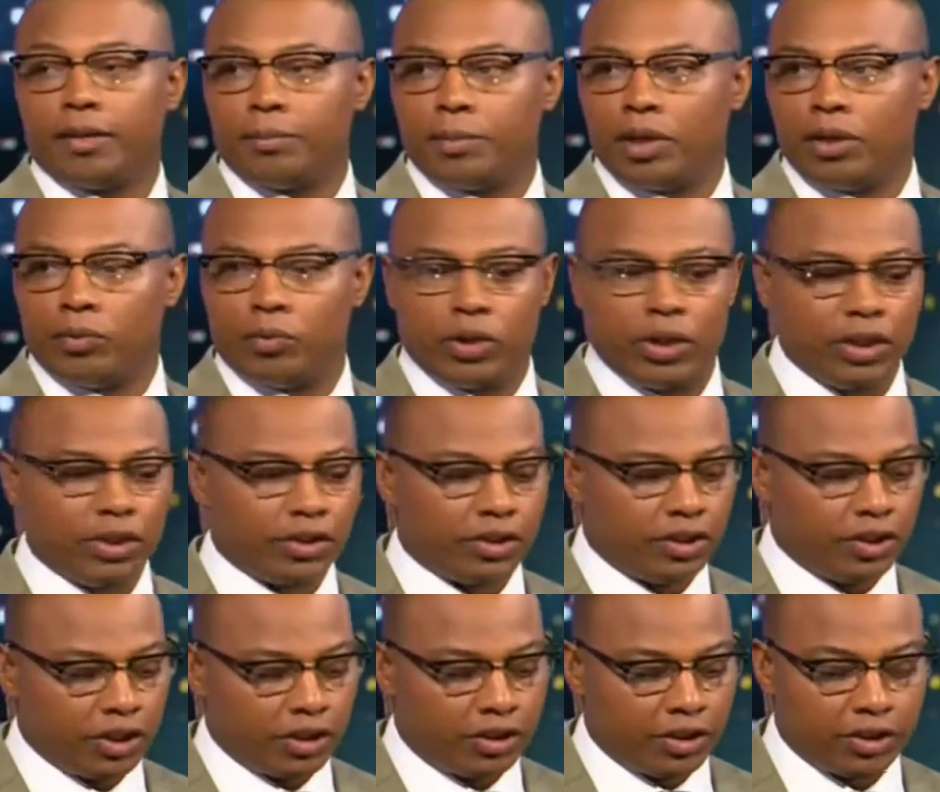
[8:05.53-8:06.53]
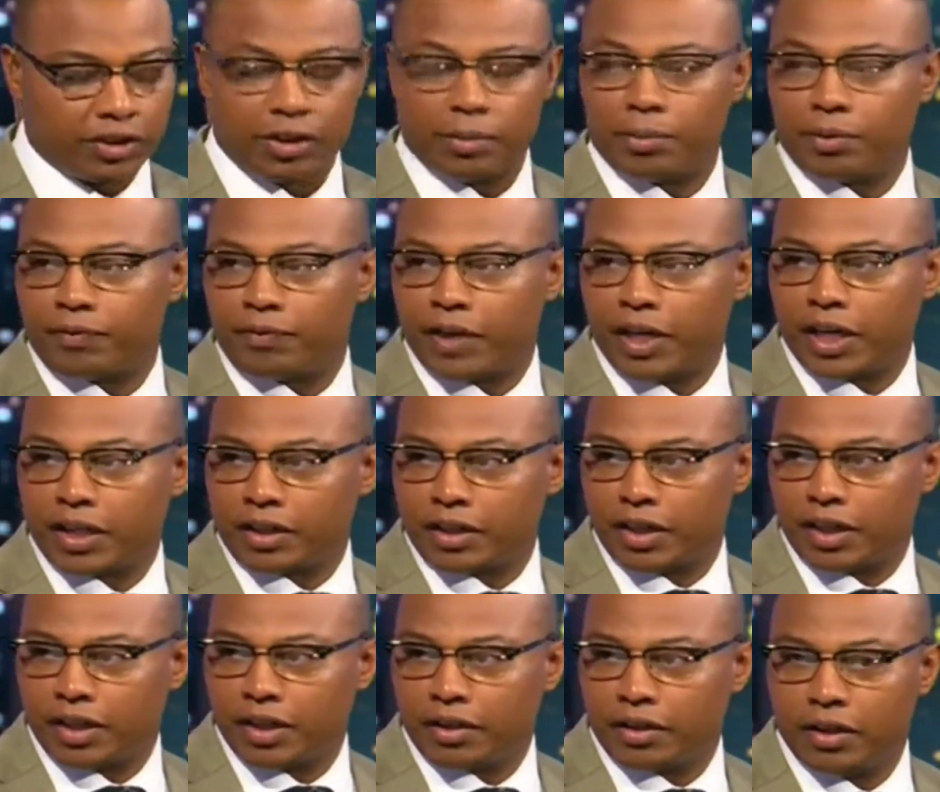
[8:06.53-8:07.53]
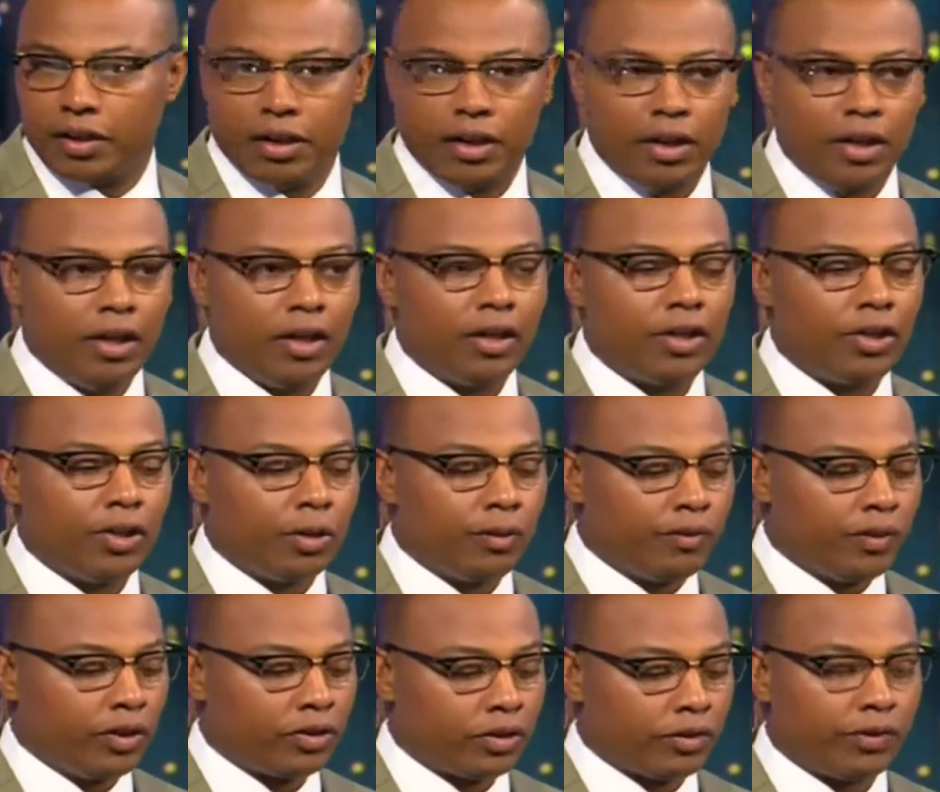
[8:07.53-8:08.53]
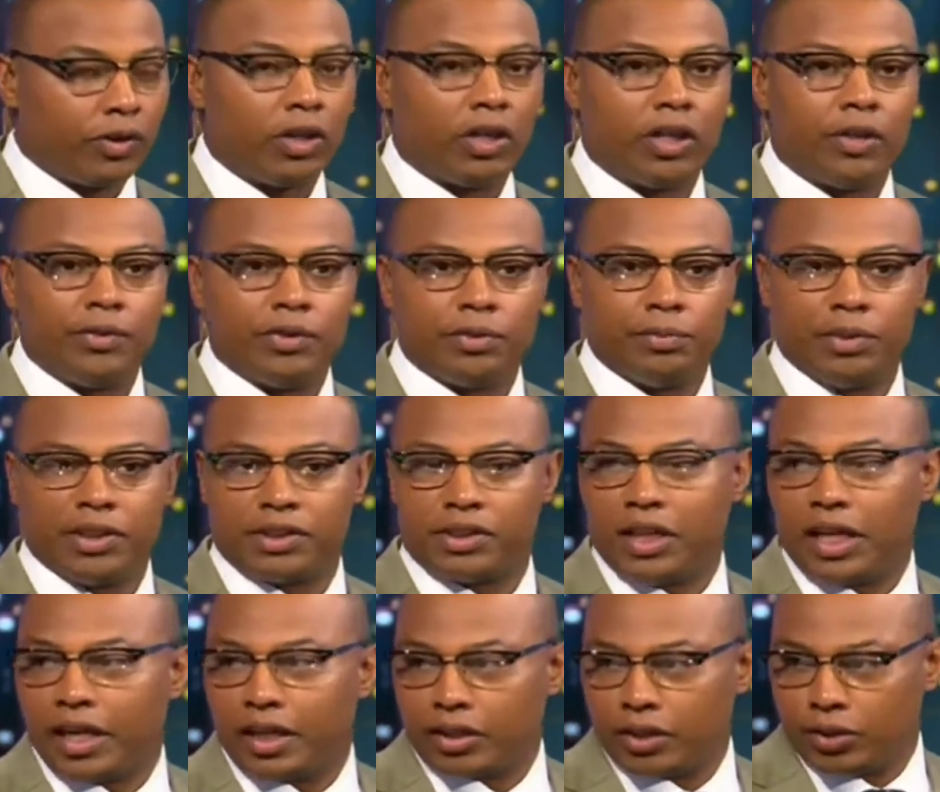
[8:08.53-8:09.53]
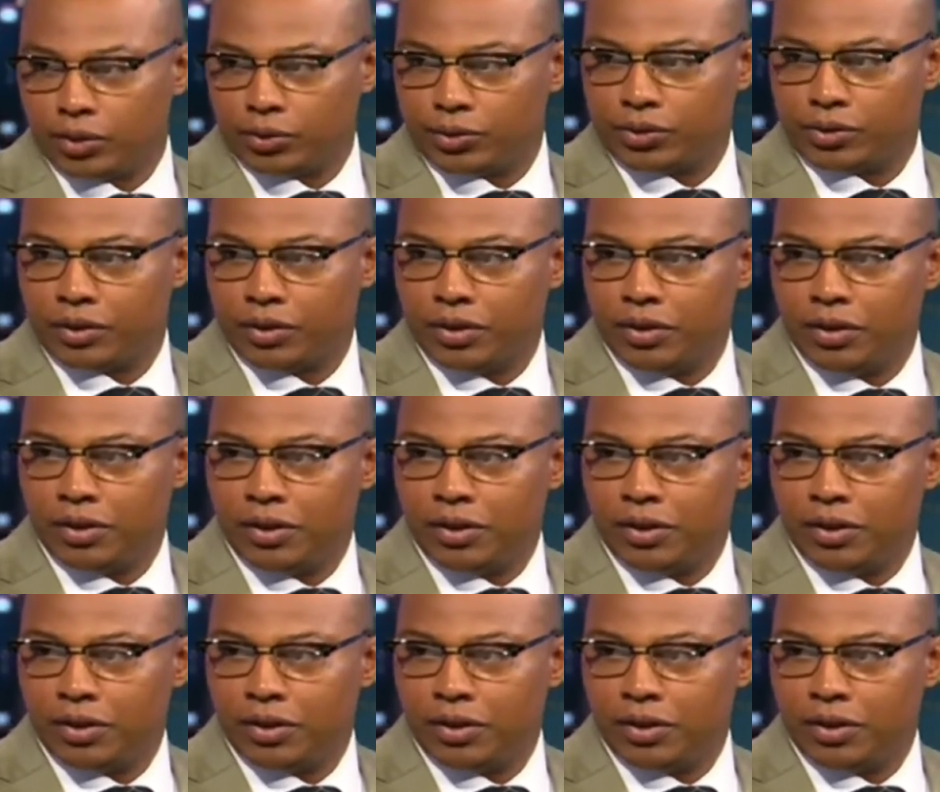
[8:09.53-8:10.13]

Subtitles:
at me was just the simple fact that, first of all, he was misdiagnosed.